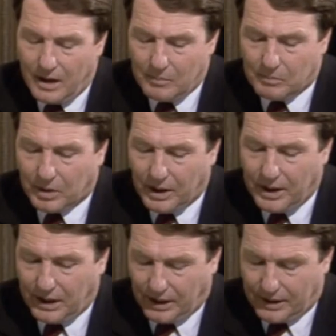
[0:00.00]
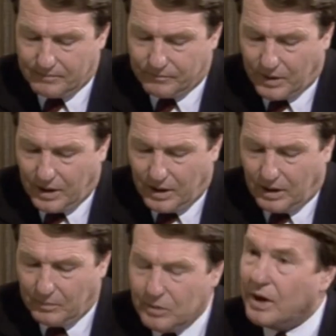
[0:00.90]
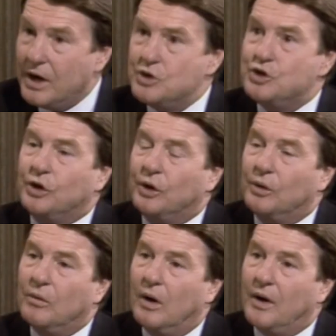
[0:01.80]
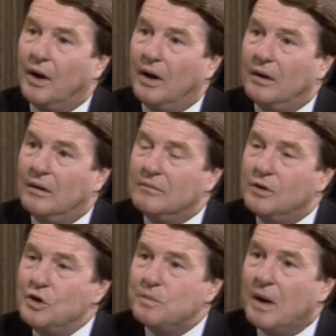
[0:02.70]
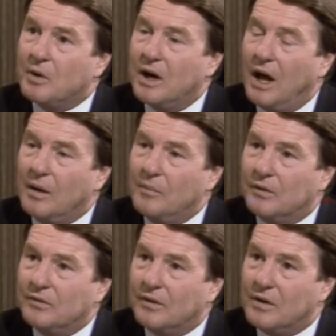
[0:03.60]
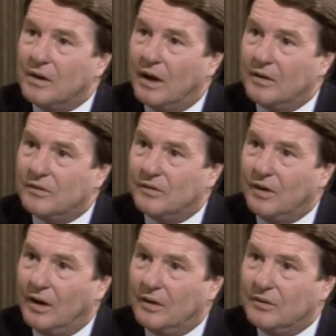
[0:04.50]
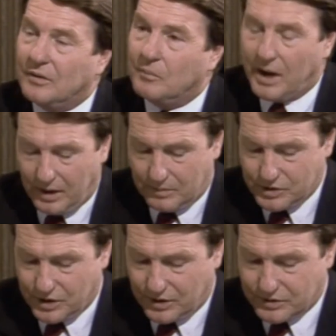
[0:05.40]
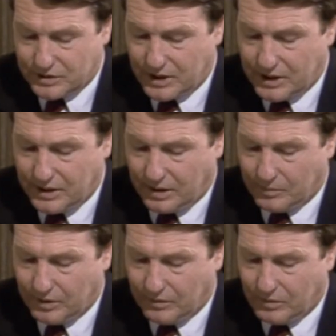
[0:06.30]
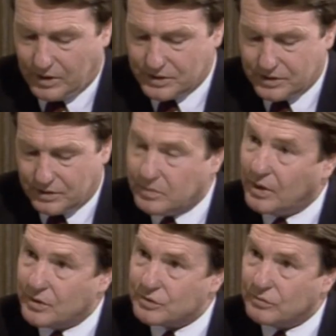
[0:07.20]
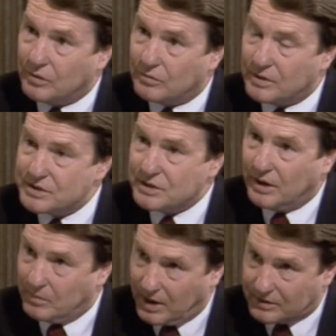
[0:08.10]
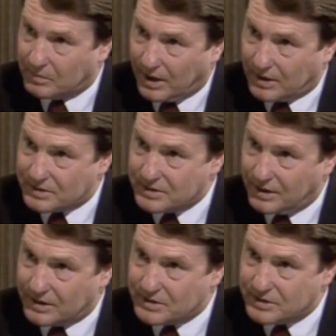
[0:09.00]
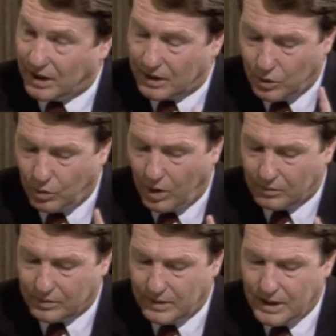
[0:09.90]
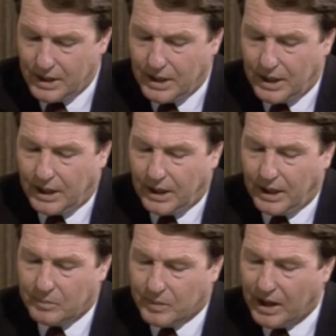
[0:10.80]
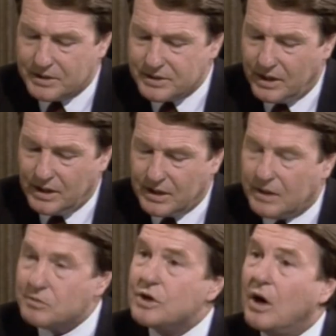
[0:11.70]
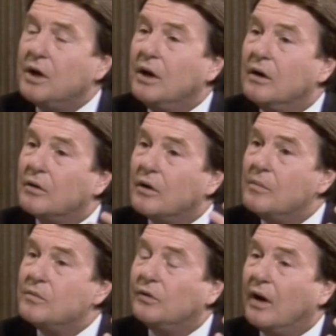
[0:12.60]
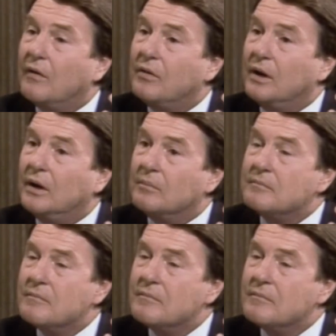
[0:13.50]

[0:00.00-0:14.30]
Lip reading: Politically, let me read you what a newspaper columnist in the United States, a man named Charles Krauthammer of the Washington Post, wrote recently about the Palestinian state. Quote, in a Palestinian, he was talking in terms of the